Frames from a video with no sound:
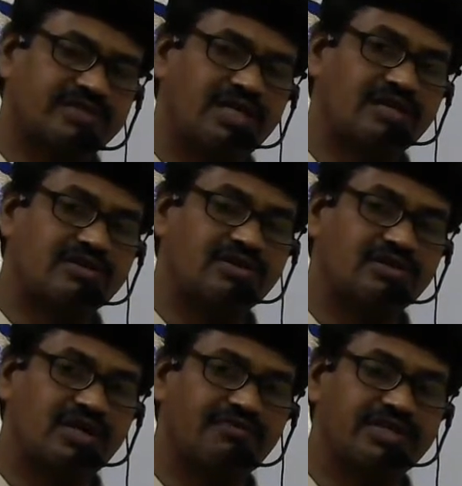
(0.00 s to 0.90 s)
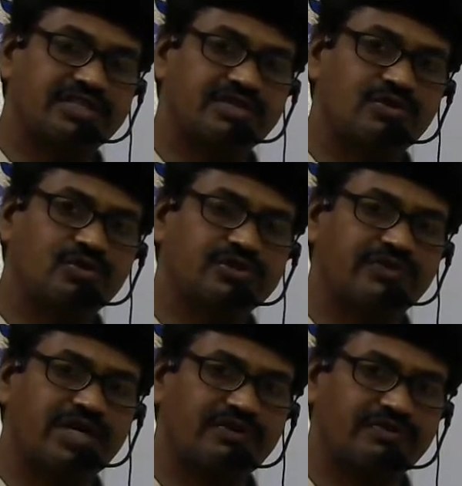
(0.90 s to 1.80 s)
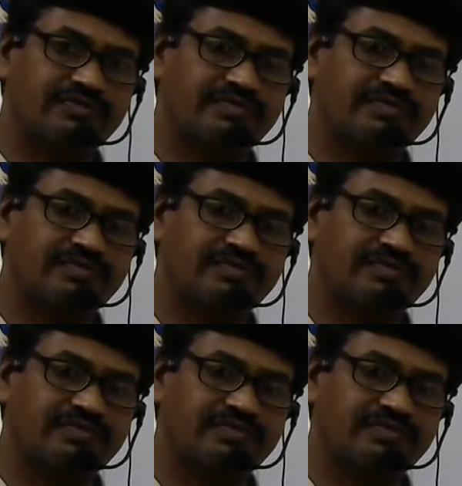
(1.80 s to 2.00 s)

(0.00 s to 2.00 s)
Electron configuration rules we have.